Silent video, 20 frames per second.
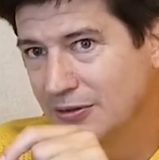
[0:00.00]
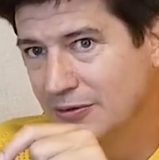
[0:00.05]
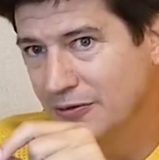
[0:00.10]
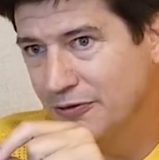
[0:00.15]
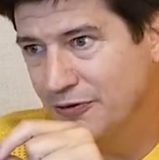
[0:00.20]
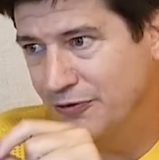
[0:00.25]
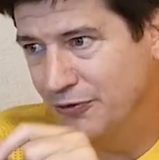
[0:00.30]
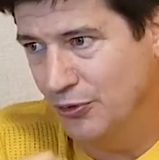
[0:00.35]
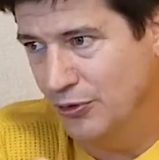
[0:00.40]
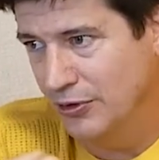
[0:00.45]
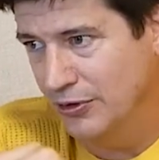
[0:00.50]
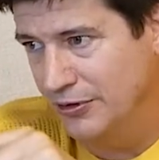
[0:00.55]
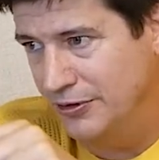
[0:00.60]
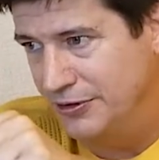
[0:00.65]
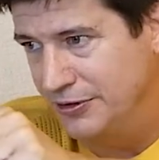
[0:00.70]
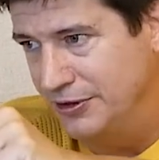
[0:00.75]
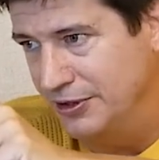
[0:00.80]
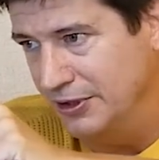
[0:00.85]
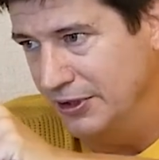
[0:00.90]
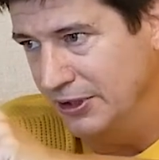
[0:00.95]
for
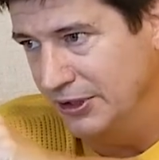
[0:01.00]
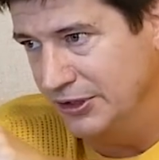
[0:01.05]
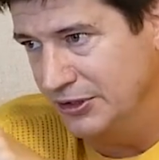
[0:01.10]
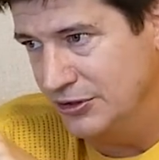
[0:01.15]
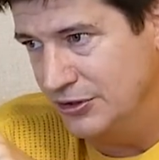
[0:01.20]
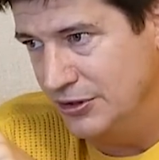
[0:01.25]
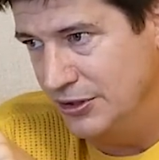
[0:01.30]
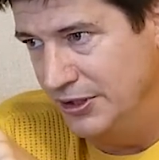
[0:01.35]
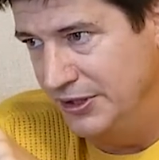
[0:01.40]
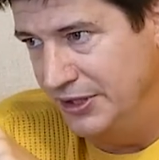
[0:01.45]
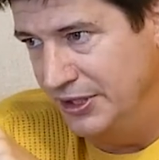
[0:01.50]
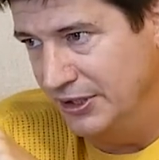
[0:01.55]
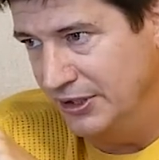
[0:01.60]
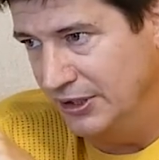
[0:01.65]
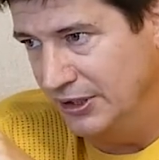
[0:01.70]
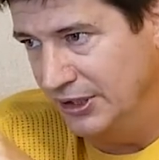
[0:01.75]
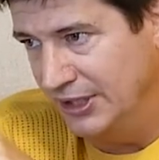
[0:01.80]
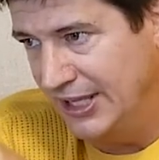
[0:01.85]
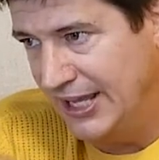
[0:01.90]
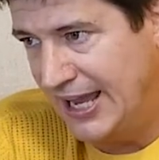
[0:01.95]
the
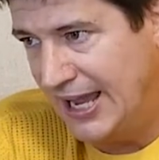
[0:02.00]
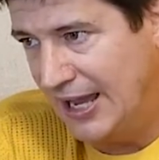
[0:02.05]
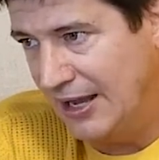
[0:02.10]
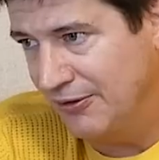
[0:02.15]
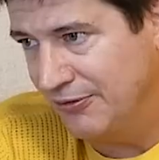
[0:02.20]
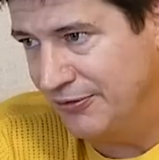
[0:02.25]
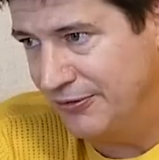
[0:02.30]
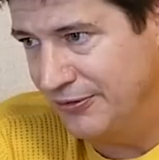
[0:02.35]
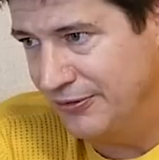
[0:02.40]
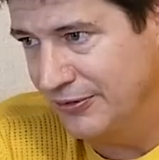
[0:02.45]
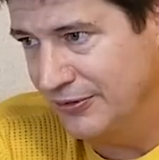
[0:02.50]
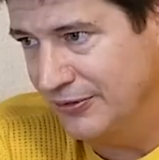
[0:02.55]
laugh.